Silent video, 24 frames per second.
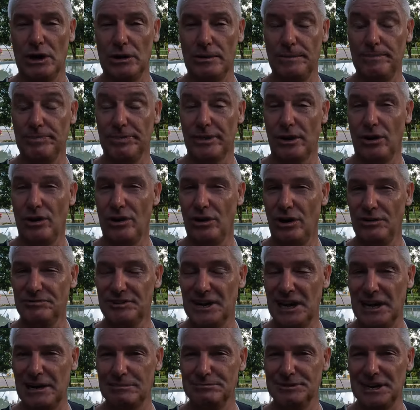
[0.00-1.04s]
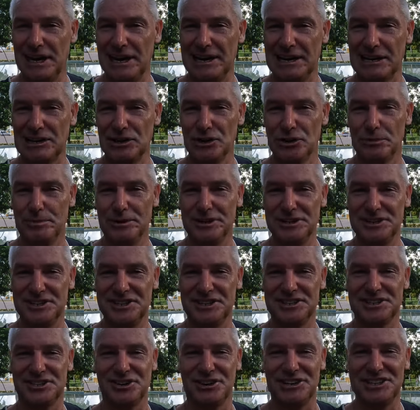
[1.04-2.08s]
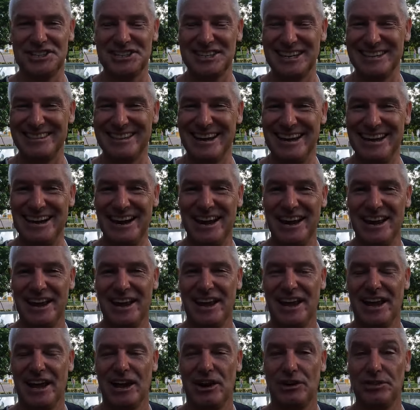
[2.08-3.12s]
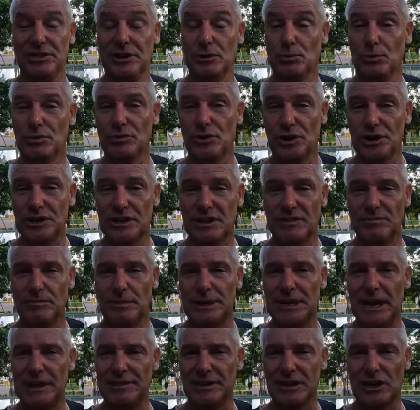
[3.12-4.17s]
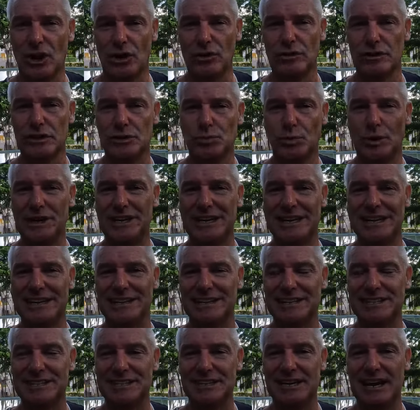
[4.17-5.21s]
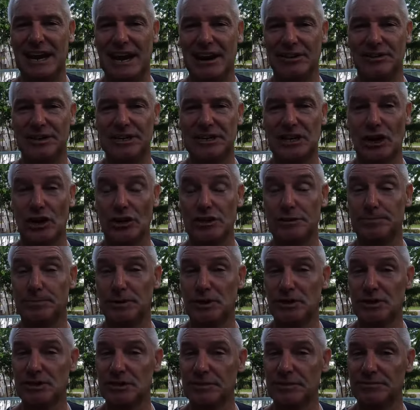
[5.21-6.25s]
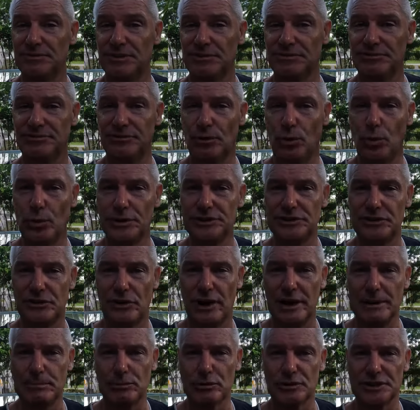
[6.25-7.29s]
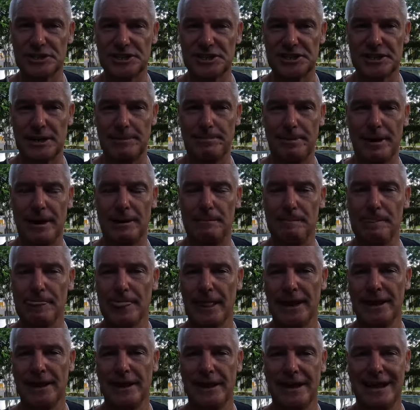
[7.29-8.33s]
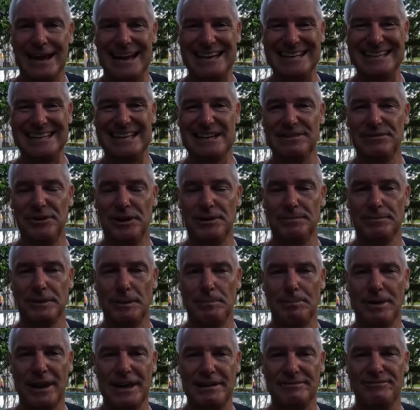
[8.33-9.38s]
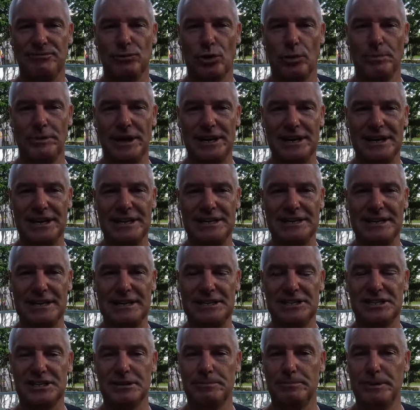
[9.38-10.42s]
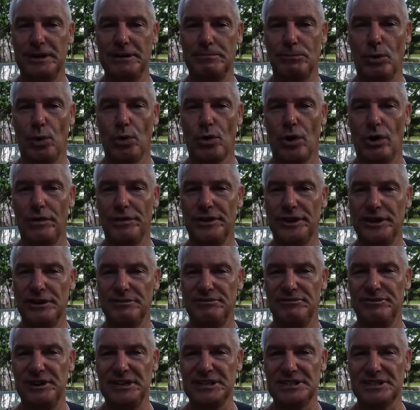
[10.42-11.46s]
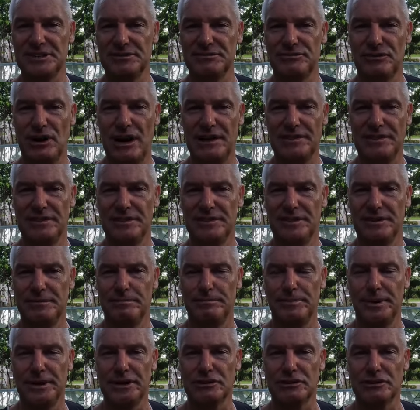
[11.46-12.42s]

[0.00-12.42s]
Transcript: Well, I've calmed down a little bit since I said that, and I think we've got to give him another go this weekend and see how he goes, because if the forwards are able to step up and give him the platform that he needs to be more on the offensive rather than